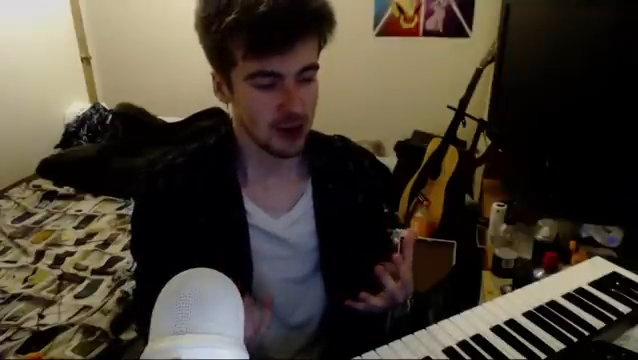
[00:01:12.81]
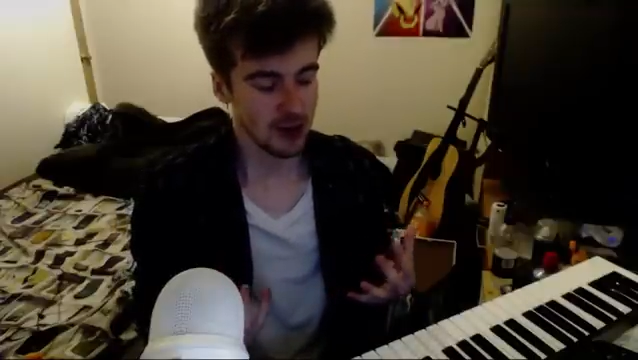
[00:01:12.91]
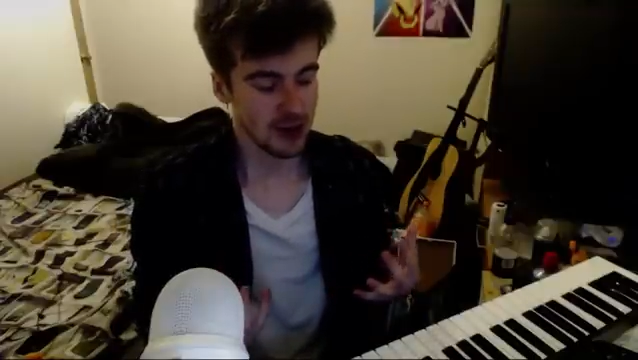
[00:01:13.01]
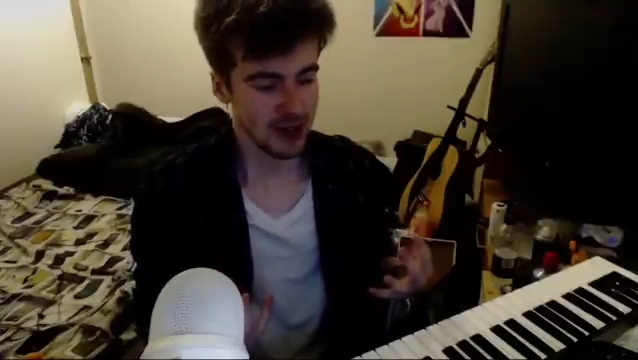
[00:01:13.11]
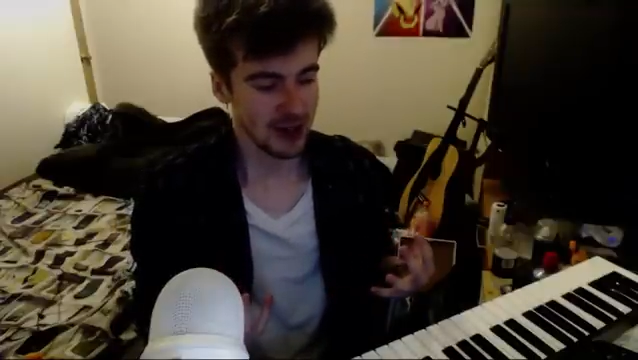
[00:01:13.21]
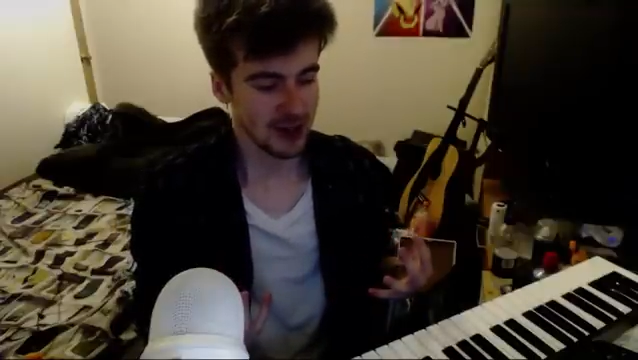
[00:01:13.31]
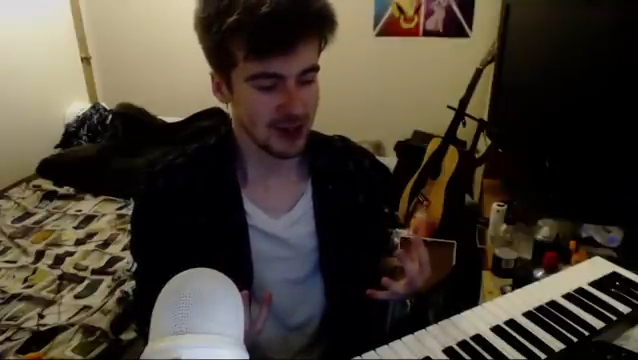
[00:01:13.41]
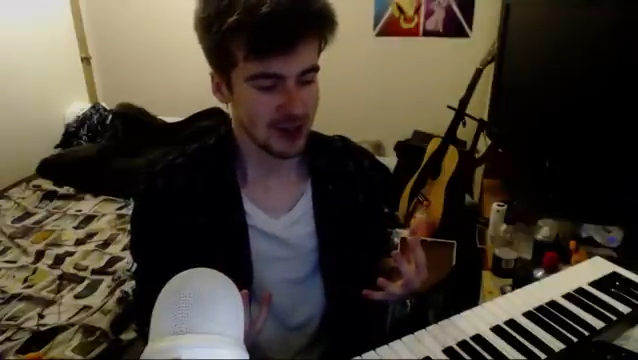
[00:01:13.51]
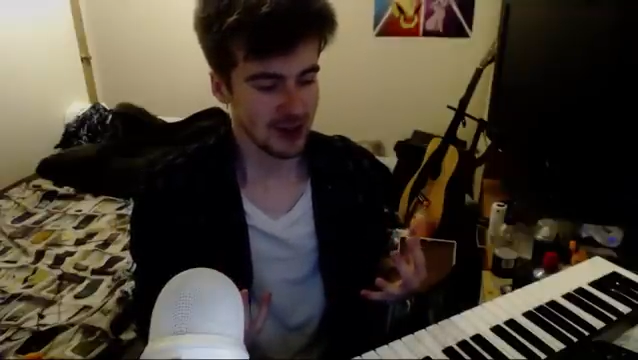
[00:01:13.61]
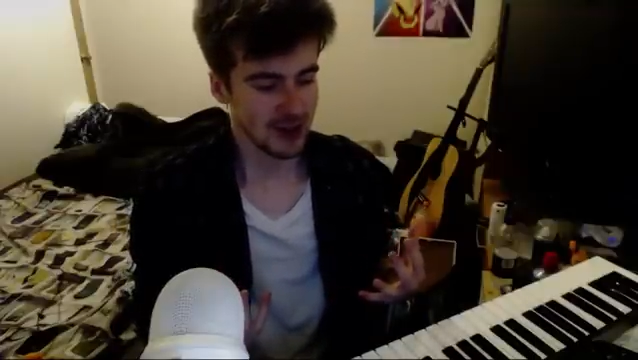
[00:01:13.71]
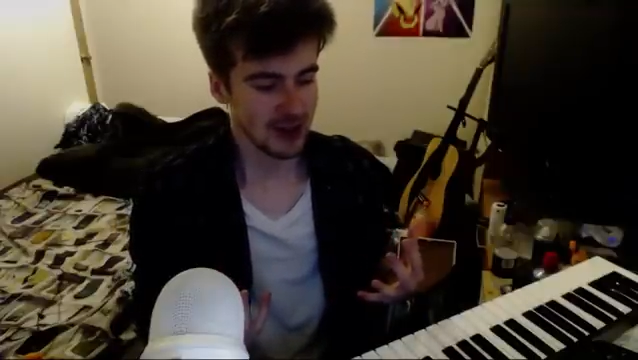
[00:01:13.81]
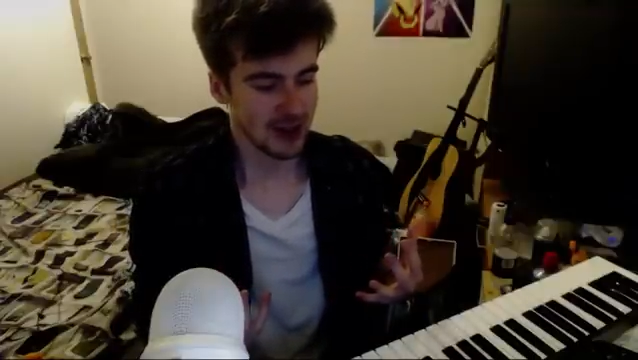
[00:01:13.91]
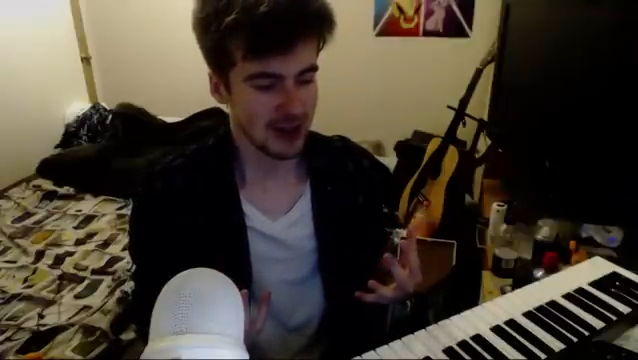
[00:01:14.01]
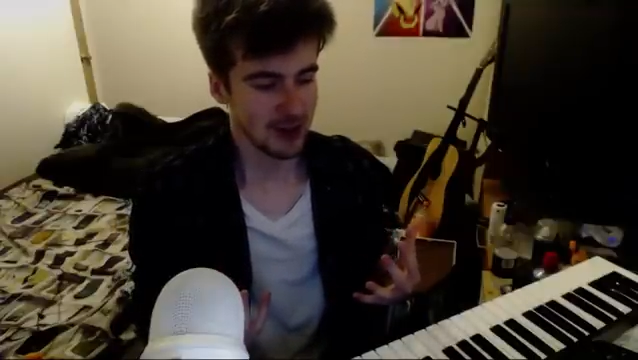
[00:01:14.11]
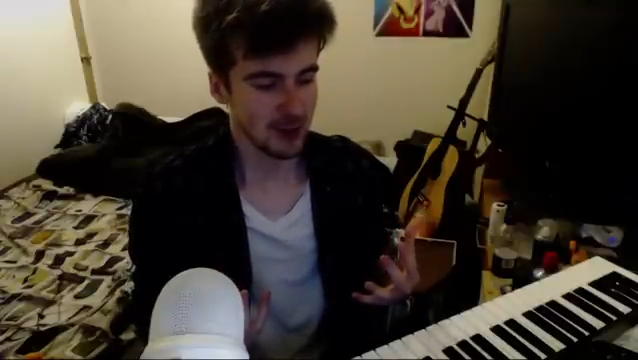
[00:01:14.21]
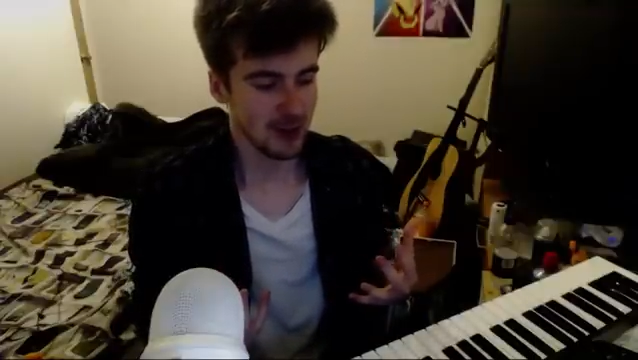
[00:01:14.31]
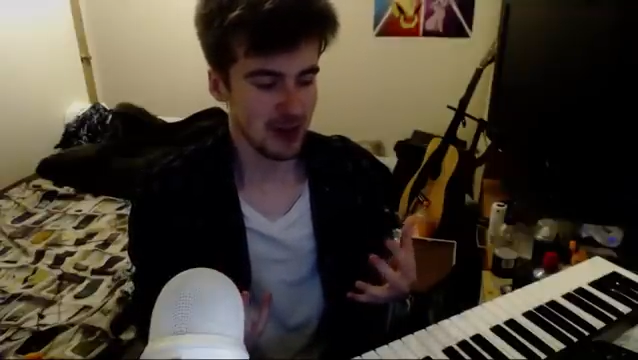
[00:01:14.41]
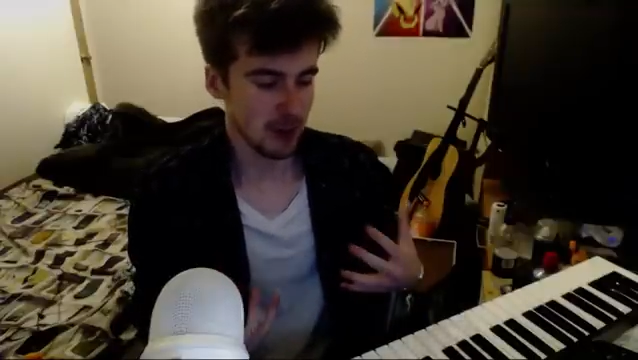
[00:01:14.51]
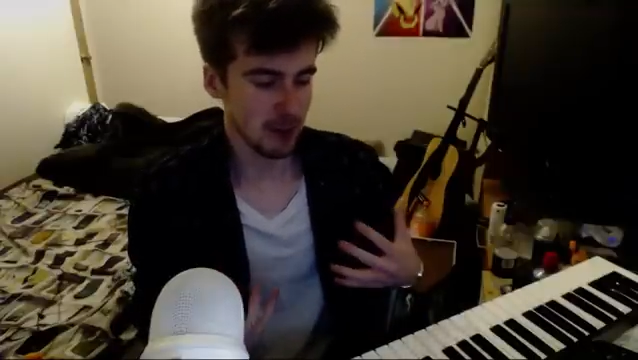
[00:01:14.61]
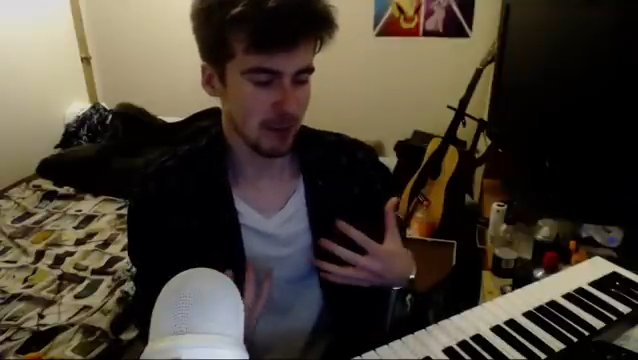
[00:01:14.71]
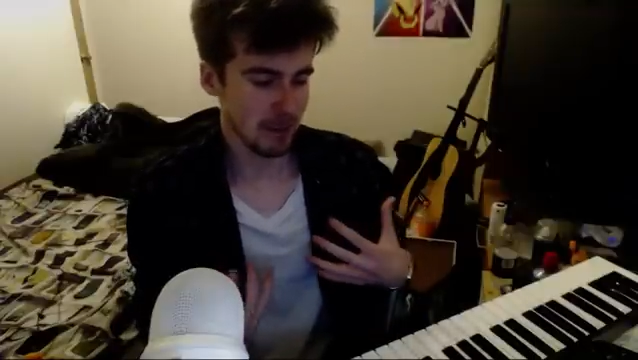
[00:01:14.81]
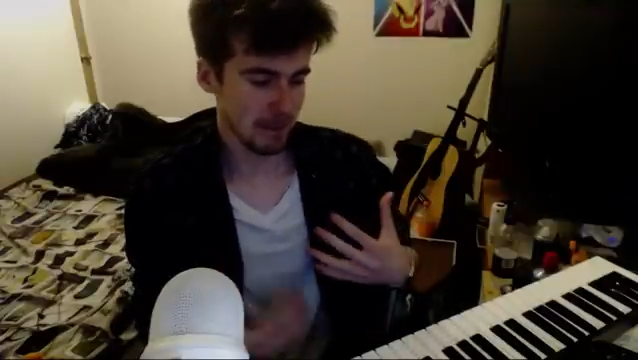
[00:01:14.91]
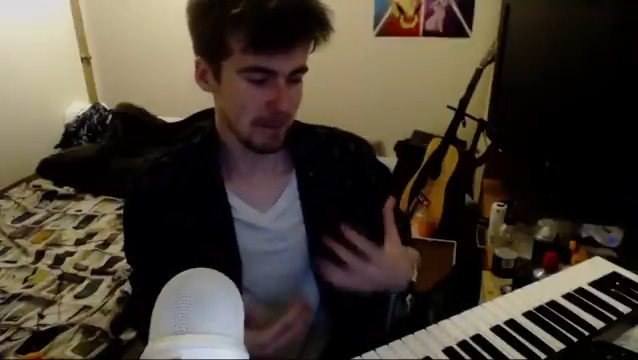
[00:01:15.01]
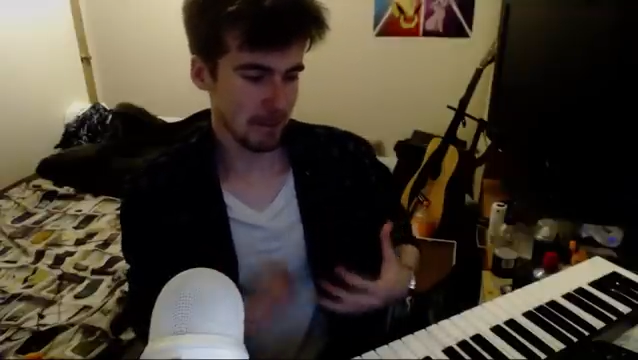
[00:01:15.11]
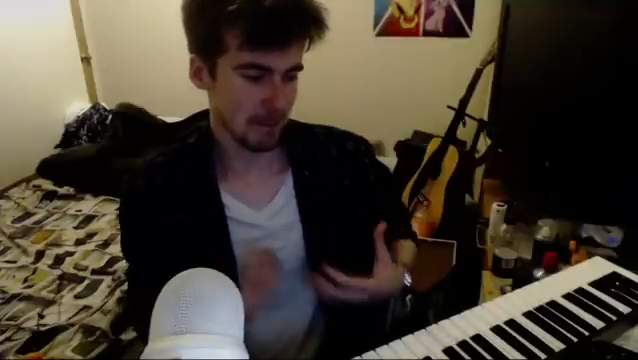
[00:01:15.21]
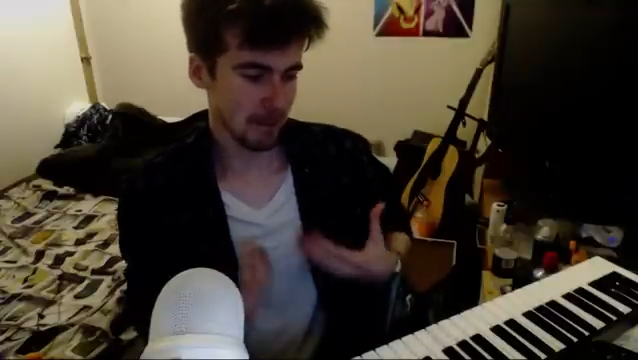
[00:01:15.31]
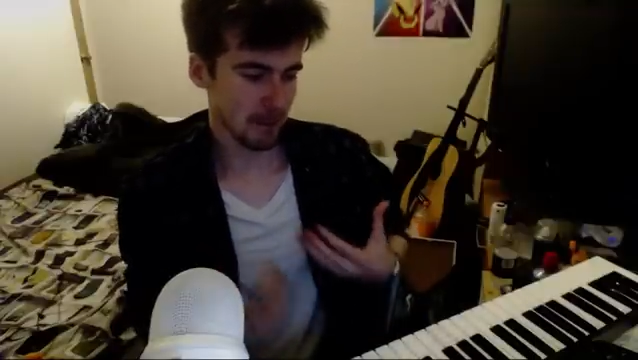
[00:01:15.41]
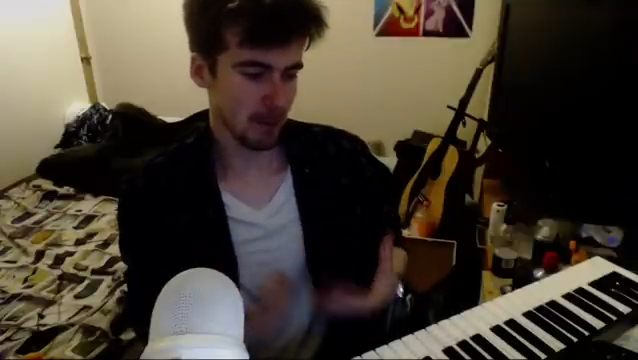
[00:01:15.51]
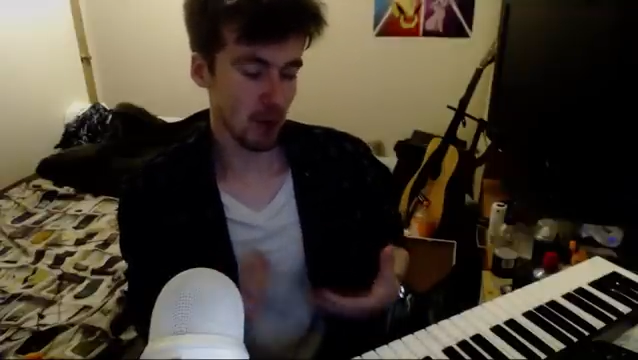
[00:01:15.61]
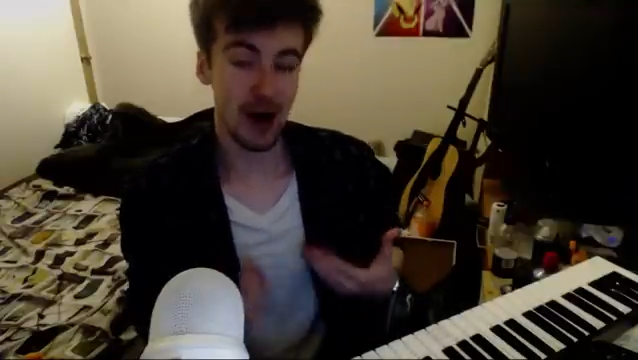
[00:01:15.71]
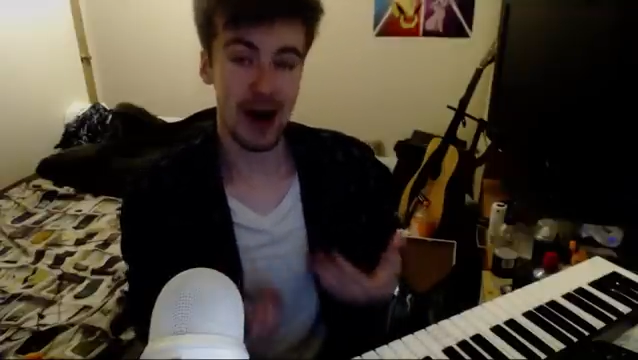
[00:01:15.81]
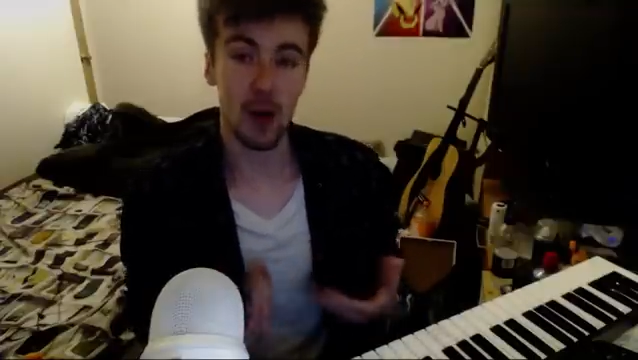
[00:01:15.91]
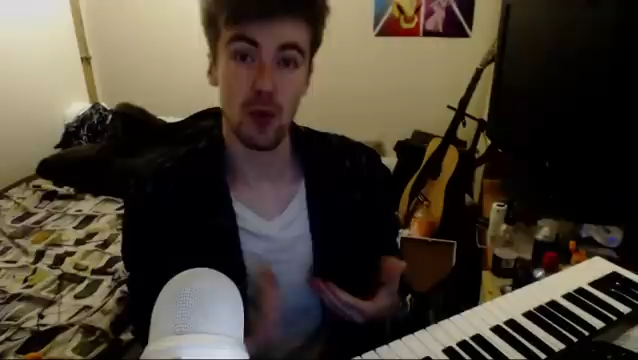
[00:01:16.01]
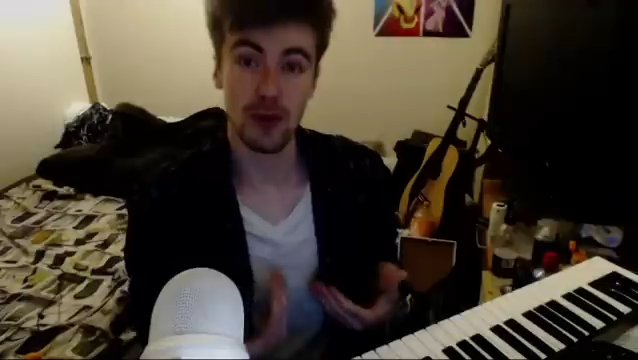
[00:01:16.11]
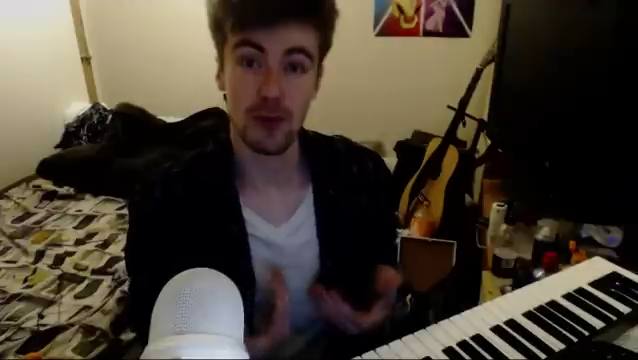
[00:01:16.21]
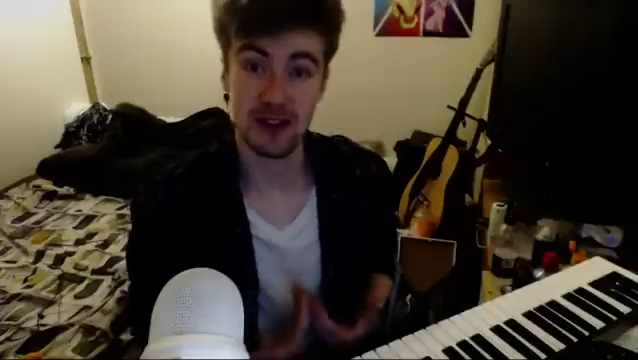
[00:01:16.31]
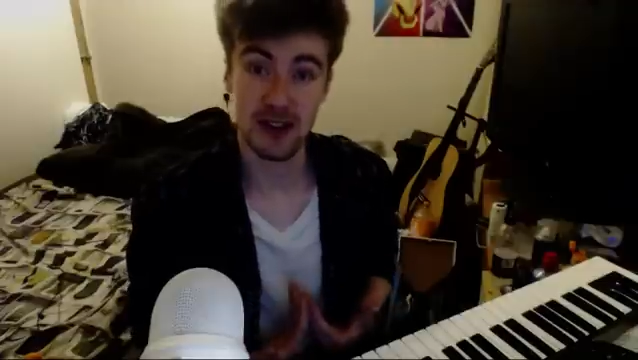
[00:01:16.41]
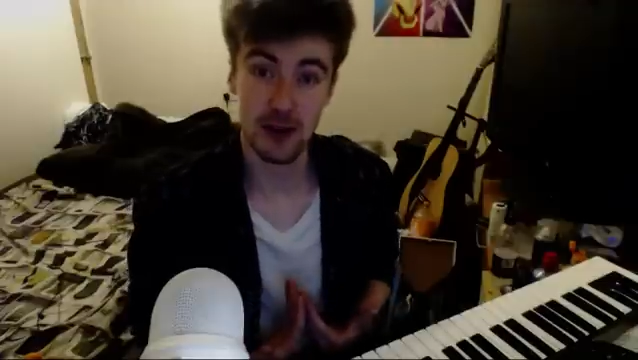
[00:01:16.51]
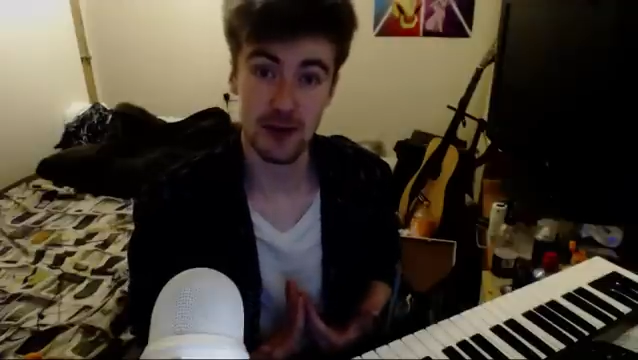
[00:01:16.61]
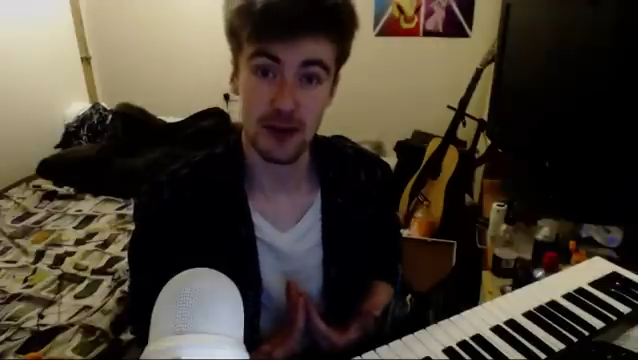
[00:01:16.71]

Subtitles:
like I can be more outward myself,